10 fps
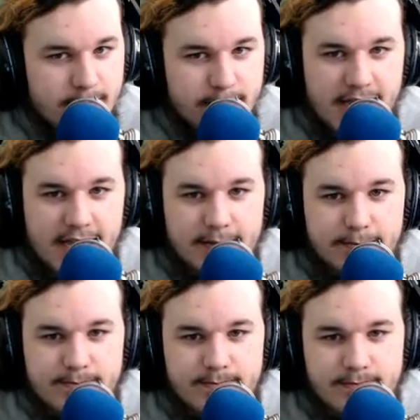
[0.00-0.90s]
But yeah.
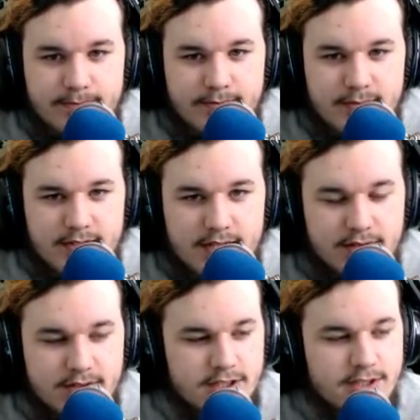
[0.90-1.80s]

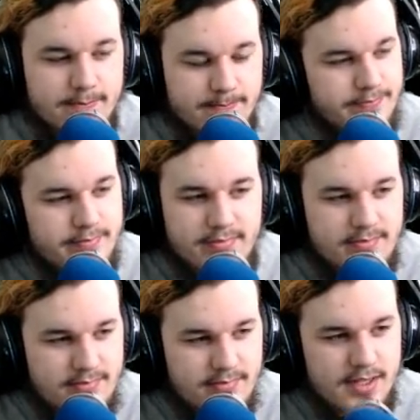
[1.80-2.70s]
It was just,
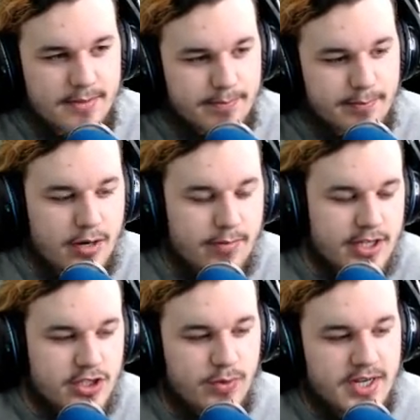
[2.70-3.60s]
pardon my
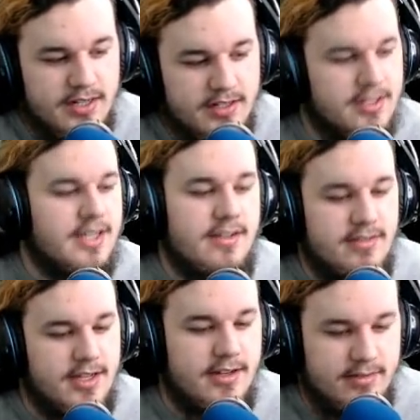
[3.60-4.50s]
sweatiness, like I
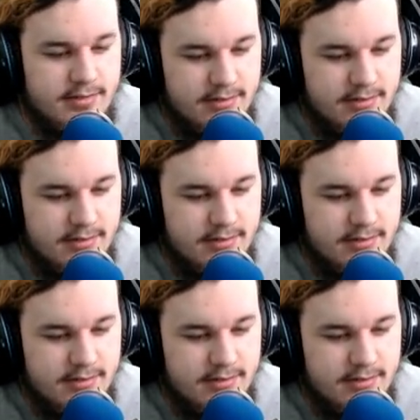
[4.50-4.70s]
said.